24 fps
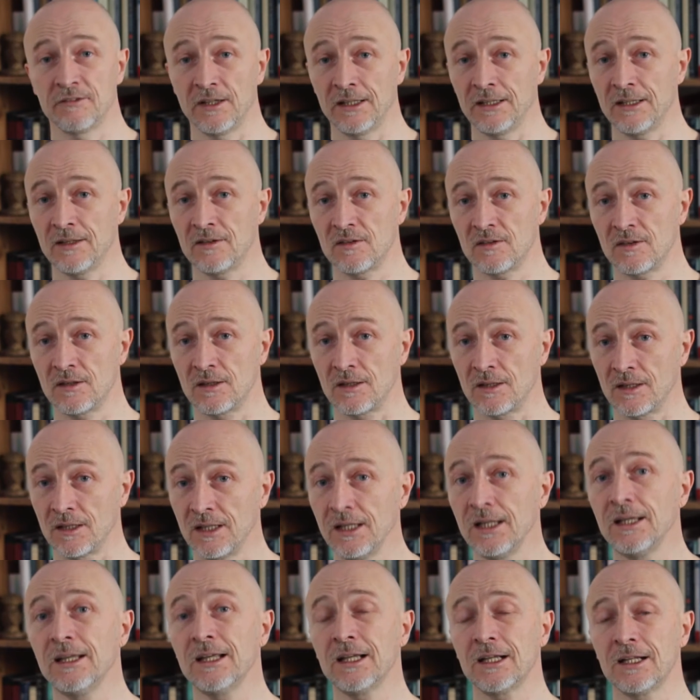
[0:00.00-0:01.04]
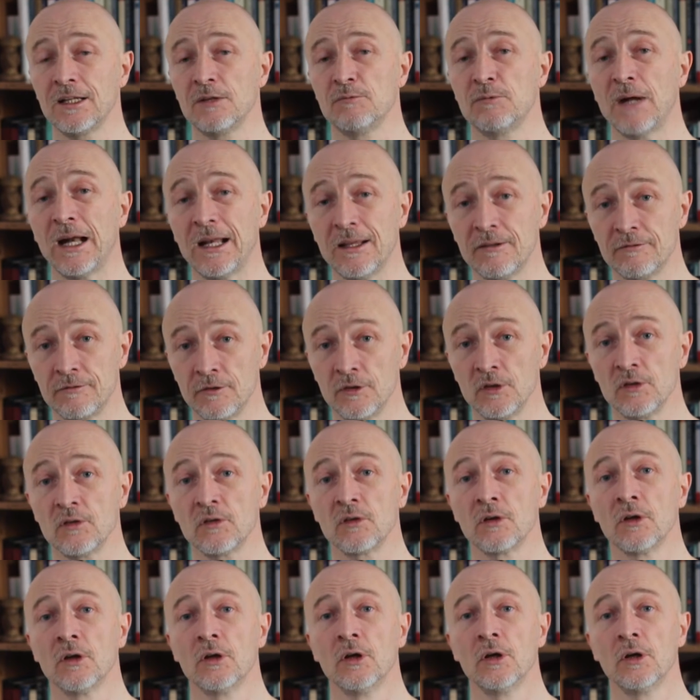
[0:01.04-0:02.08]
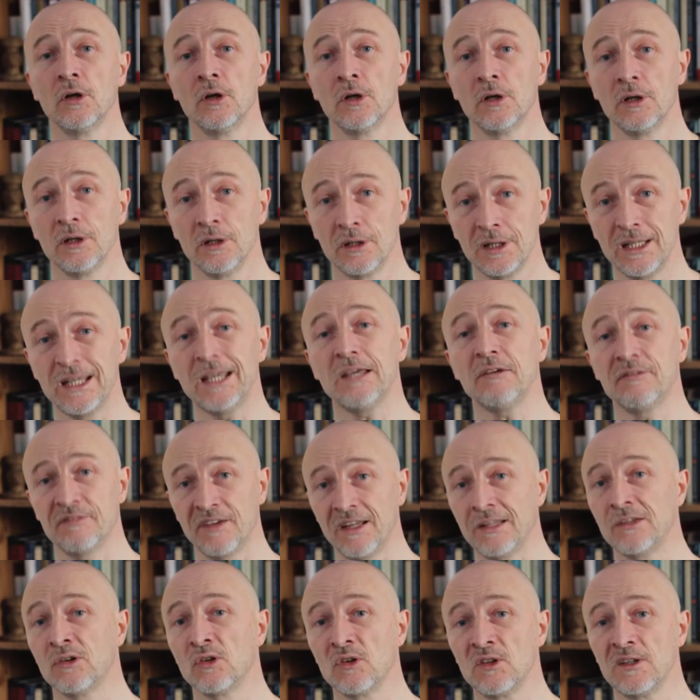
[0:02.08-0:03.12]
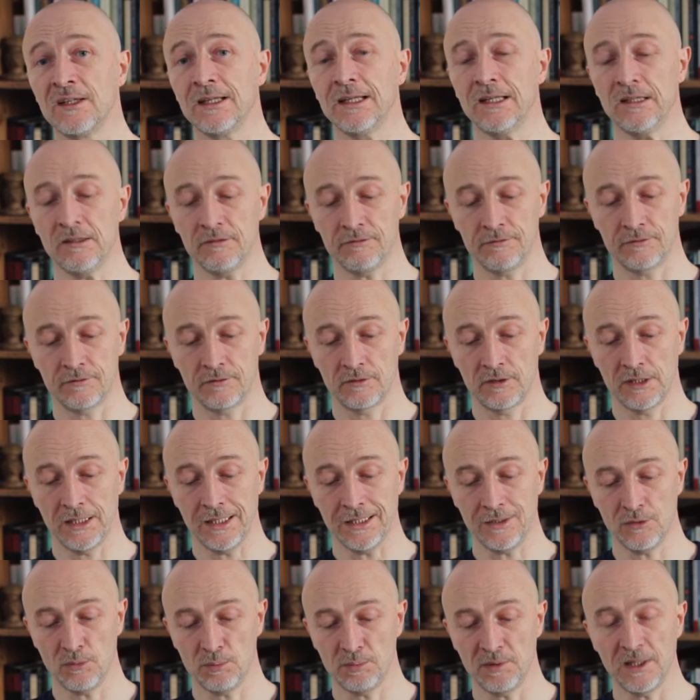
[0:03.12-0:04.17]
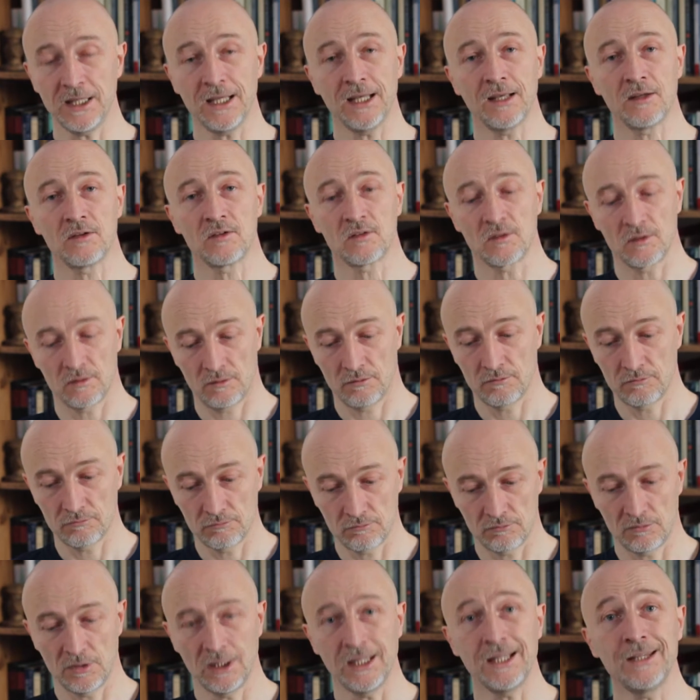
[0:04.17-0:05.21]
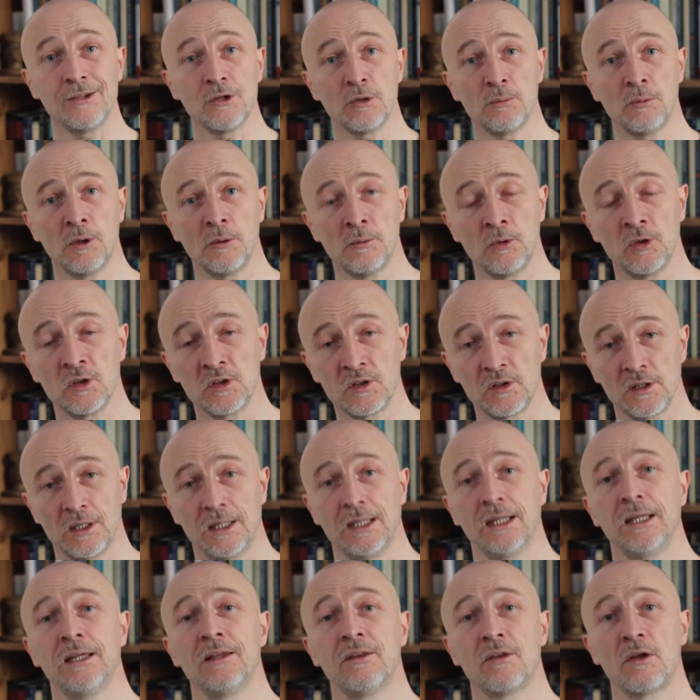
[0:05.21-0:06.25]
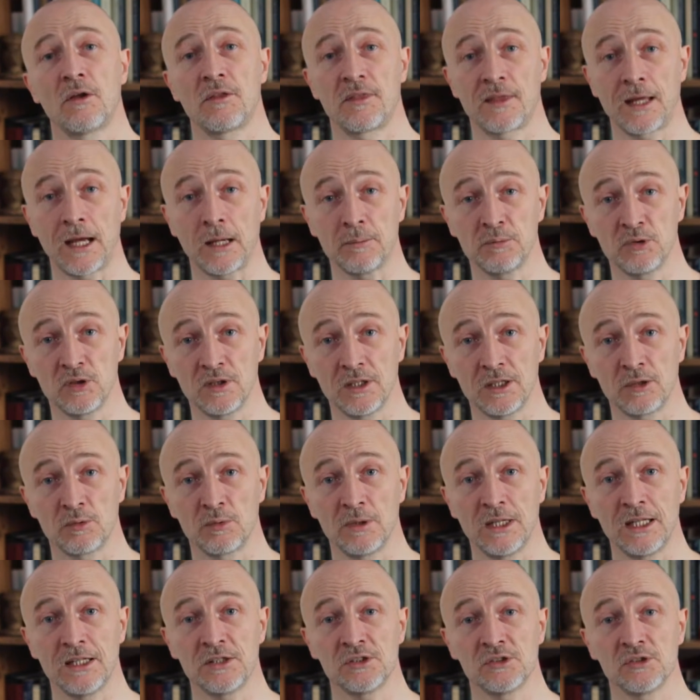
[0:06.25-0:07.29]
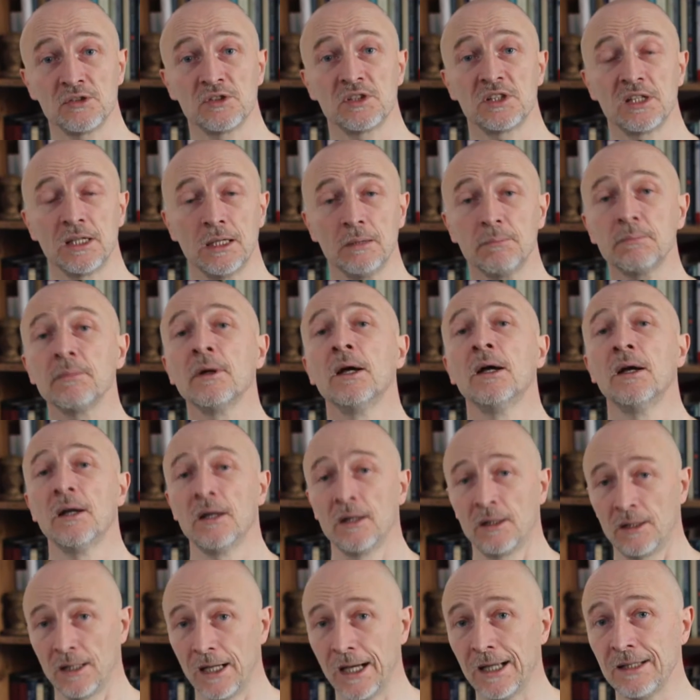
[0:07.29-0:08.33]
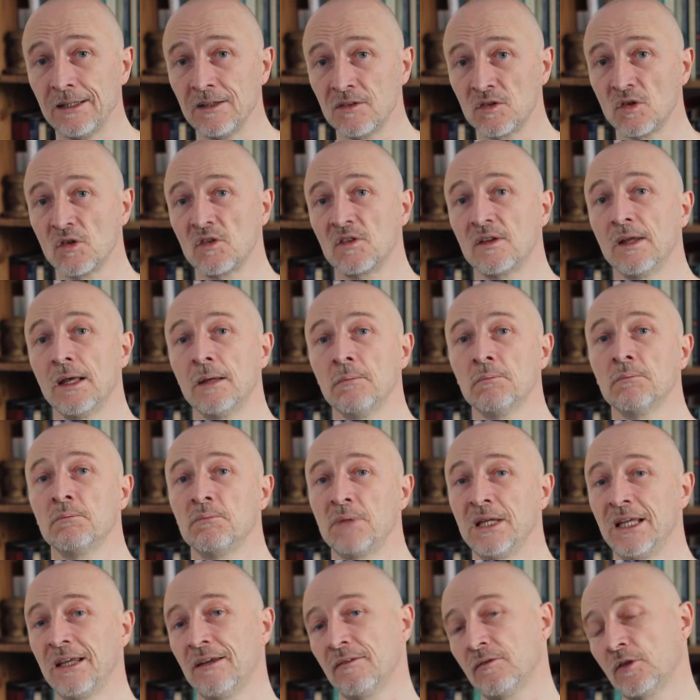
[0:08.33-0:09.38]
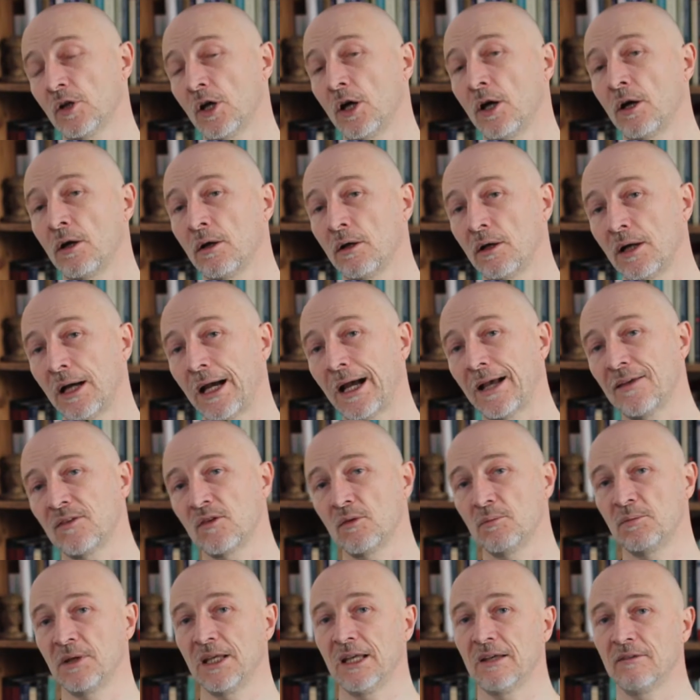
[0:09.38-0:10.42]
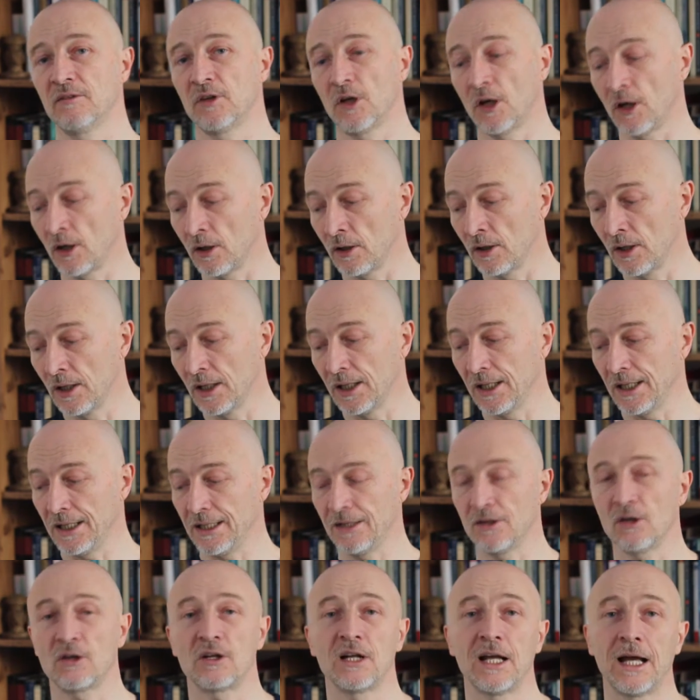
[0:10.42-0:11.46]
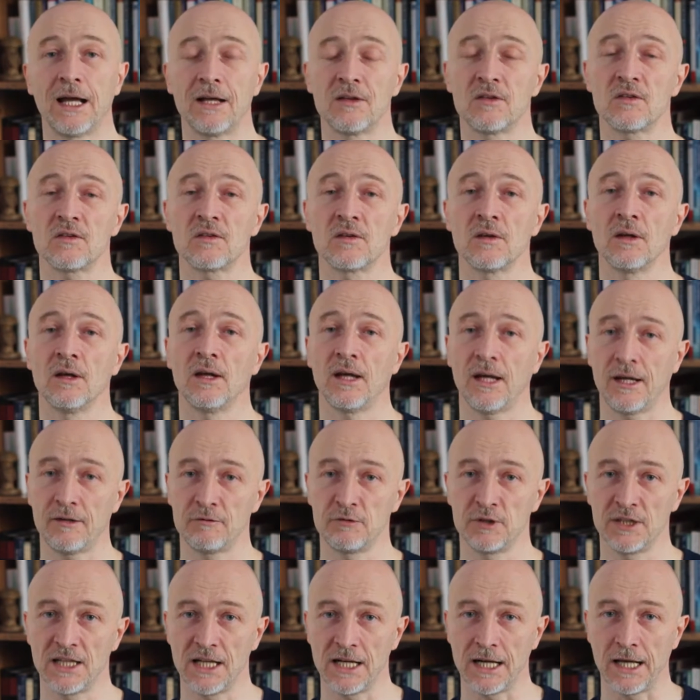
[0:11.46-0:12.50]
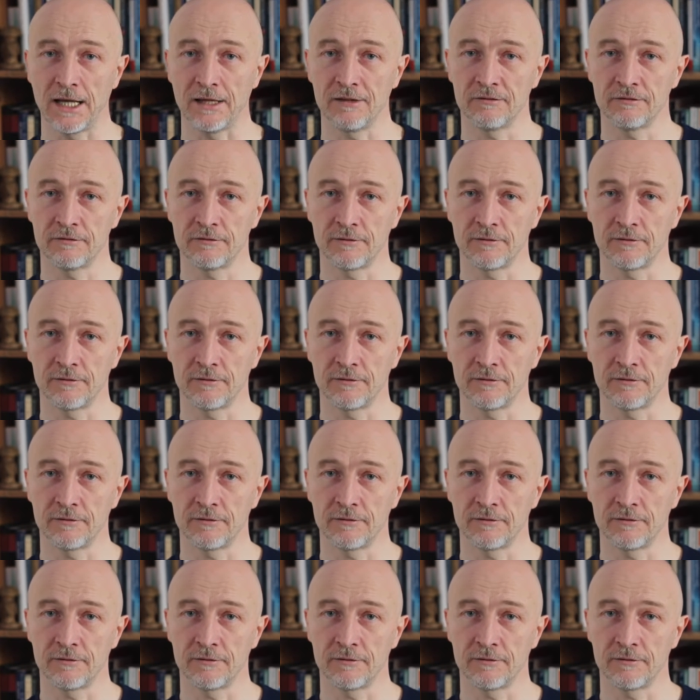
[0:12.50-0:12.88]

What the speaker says: And it's clinically relevant if and only if it appears in the moment in the therapeutic relationship and is the same behavior as the behavior in the client's everyday life.